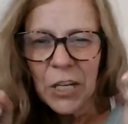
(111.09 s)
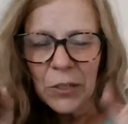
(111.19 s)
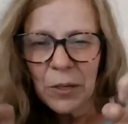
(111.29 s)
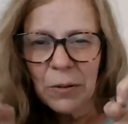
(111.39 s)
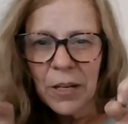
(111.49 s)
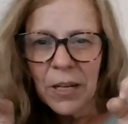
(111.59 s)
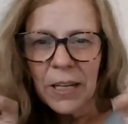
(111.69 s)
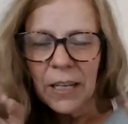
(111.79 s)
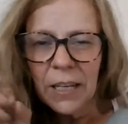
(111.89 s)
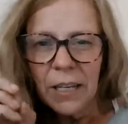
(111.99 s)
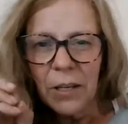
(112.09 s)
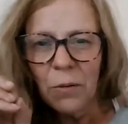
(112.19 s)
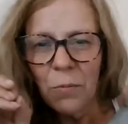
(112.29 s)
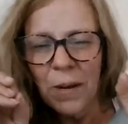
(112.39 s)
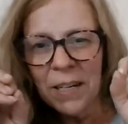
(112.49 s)
So
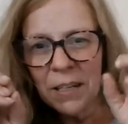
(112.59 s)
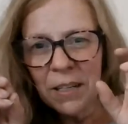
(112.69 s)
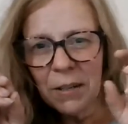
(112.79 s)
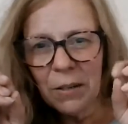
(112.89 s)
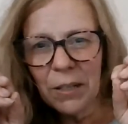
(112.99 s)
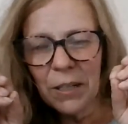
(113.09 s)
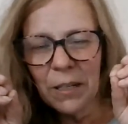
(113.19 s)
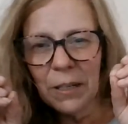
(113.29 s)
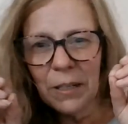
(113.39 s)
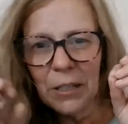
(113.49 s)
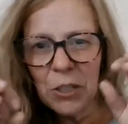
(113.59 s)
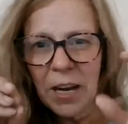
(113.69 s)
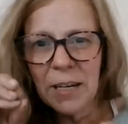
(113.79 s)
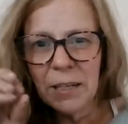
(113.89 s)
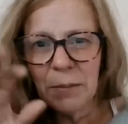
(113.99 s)
when you
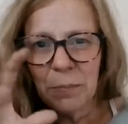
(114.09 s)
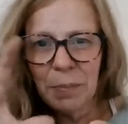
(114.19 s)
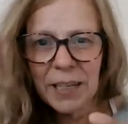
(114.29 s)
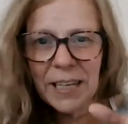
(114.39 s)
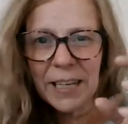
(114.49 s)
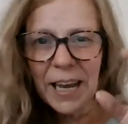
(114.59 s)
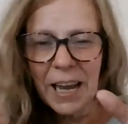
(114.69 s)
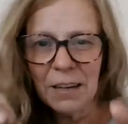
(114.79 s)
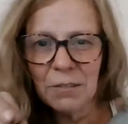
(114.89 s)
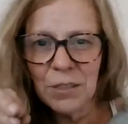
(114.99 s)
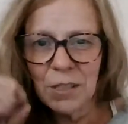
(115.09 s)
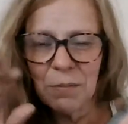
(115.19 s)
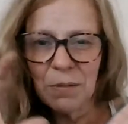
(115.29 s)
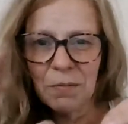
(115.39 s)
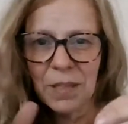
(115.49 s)
try and picking out
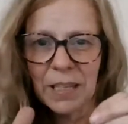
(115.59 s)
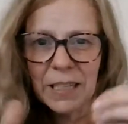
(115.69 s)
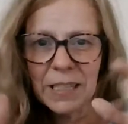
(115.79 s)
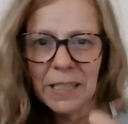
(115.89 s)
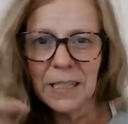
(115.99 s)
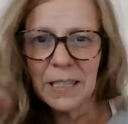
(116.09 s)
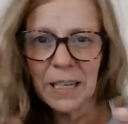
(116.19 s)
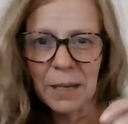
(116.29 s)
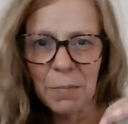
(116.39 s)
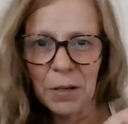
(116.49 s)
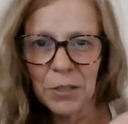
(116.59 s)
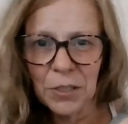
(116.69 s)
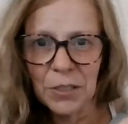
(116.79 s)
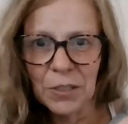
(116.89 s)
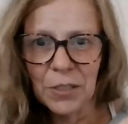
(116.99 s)
some of these
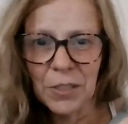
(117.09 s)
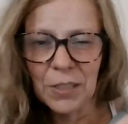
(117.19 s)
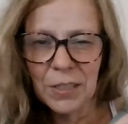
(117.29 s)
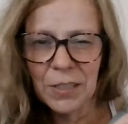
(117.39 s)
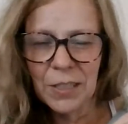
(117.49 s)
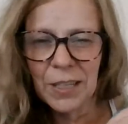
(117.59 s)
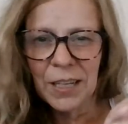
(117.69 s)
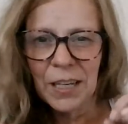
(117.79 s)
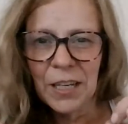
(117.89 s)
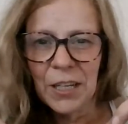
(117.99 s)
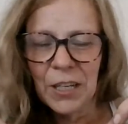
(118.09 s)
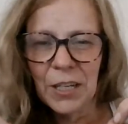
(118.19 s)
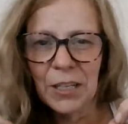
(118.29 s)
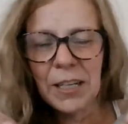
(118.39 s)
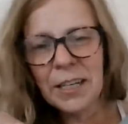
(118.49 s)
emotions,
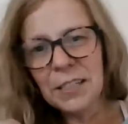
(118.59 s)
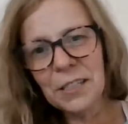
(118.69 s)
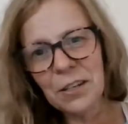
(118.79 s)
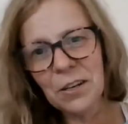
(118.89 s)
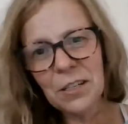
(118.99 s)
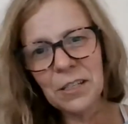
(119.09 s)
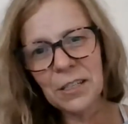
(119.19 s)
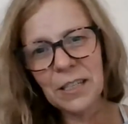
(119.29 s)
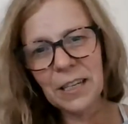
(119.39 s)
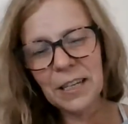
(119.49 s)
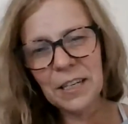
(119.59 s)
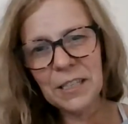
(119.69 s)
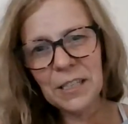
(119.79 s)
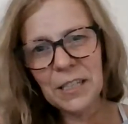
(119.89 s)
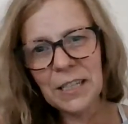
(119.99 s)
you can start to
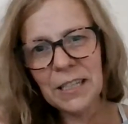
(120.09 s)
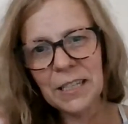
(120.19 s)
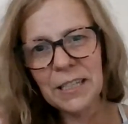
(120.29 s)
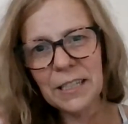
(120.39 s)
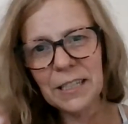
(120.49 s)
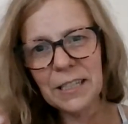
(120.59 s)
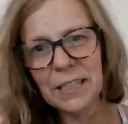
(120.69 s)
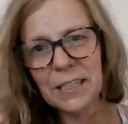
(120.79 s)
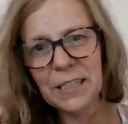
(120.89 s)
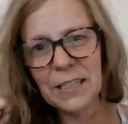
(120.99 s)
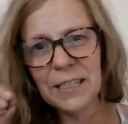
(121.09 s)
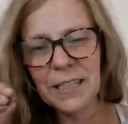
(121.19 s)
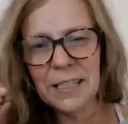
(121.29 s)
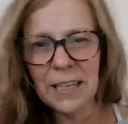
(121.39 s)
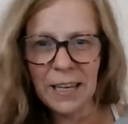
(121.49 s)

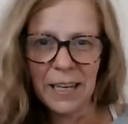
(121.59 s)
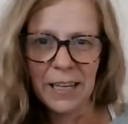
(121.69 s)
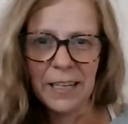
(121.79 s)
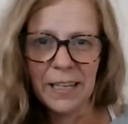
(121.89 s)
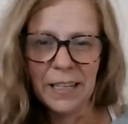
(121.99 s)
see